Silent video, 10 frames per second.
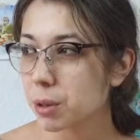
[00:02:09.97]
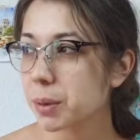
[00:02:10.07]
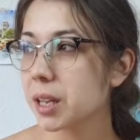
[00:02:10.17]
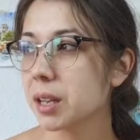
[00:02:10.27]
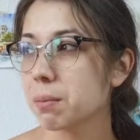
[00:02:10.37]

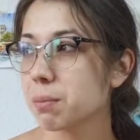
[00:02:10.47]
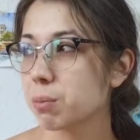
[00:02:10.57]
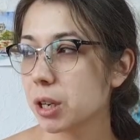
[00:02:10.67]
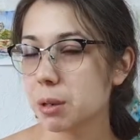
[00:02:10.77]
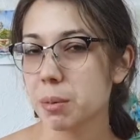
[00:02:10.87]
me
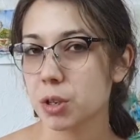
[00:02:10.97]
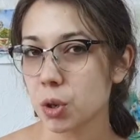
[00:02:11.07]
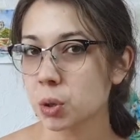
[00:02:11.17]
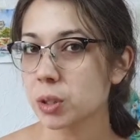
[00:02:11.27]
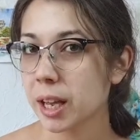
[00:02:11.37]
pretty much
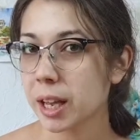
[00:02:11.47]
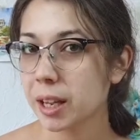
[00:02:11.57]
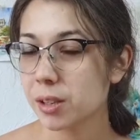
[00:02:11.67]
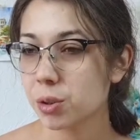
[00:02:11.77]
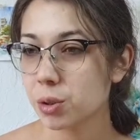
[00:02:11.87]
all
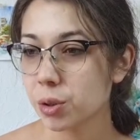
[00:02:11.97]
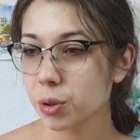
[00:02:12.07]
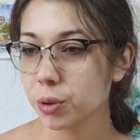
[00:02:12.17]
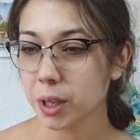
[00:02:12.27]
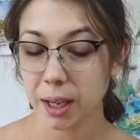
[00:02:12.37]
day to do,